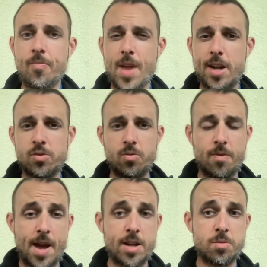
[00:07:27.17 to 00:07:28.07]
That has
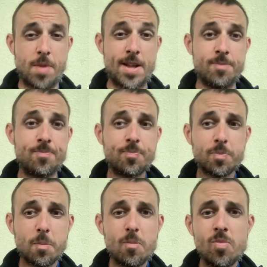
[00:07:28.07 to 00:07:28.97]
been
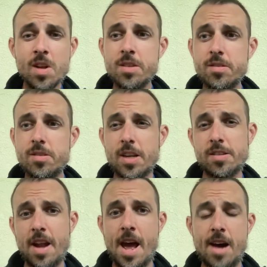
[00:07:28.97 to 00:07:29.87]

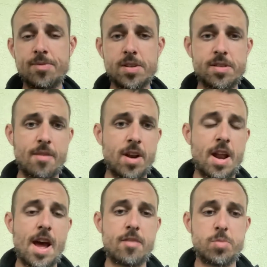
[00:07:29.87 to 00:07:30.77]
6.5% to
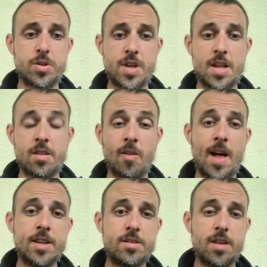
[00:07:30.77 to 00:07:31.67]
7.5% the
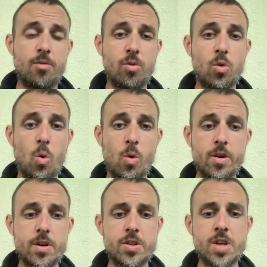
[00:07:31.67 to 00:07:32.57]
last several
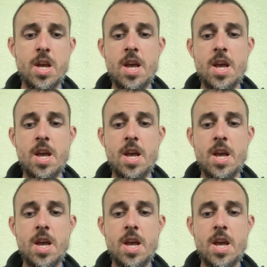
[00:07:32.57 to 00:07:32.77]
quarters,